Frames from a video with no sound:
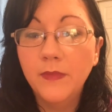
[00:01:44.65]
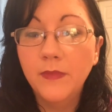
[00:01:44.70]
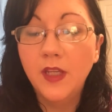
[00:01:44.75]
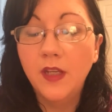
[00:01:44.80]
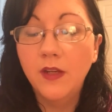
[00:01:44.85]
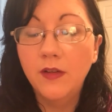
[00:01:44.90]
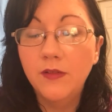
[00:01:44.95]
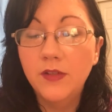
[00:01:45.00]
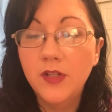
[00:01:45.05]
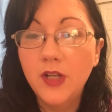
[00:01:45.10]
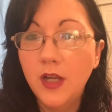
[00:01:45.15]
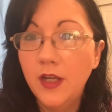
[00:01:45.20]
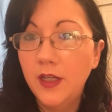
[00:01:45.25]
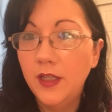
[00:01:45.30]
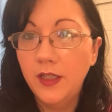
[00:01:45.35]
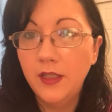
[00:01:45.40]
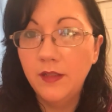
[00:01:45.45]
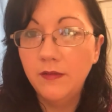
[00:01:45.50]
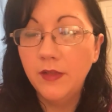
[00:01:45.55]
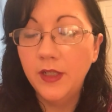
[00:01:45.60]
you know, not
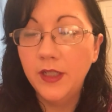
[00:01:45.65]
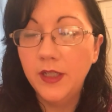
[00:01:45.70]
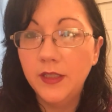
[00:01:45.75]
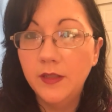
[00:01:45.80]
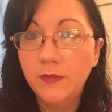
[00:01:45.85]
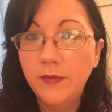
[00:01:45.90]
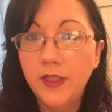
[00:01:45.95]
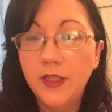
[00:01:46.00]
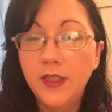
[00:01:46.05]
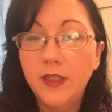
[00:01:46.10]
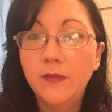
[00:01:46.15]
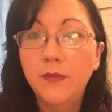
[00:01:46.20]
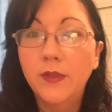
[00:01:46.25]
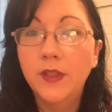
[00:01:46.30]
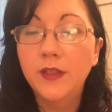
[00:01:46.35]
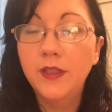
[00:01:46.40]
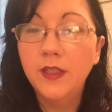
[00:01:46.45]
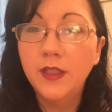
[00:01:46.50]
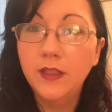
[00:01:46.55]
eat right to begin with.